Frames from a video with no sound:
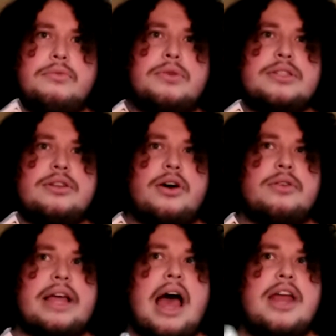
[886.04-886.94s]
was
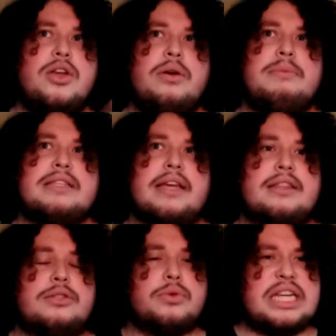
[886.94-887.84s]
known, like I knew him as
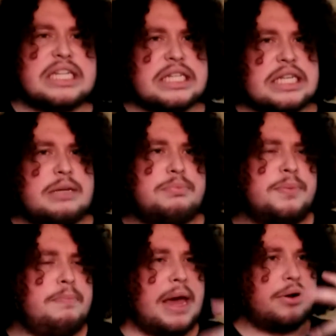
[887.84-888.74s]
like this really deep,
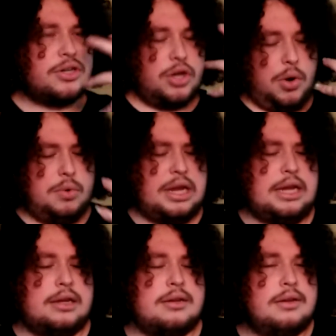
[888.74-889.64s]

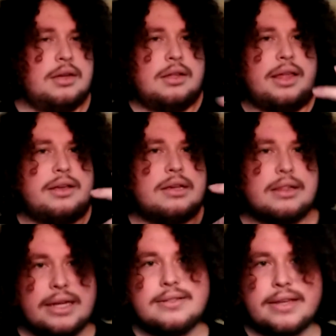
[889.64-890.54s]
baritone-y, like
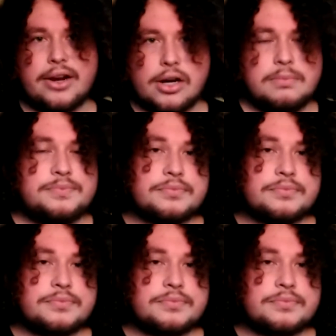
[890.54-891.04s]
clean singer,